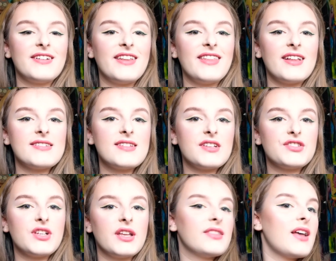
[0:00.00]
And that's
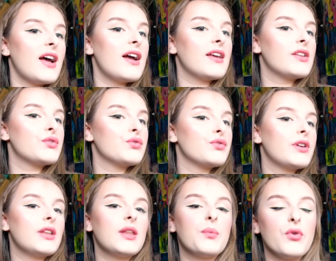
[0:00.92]
that shade. That is
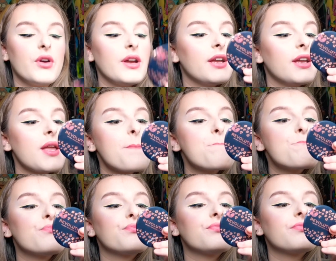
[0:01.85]
really pretty.
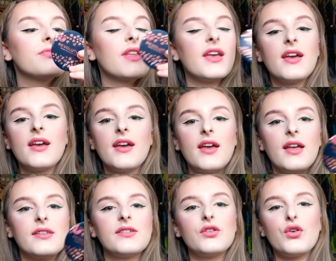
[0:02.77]

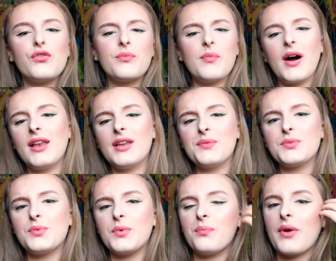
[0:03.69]
It's sort of a my
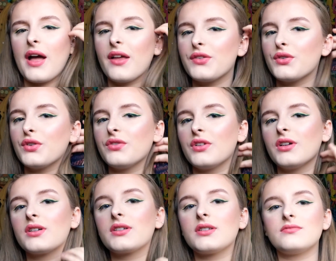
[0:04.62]
lips but better sort of
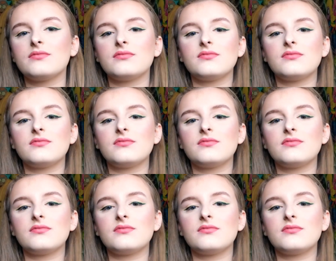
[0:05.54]
look.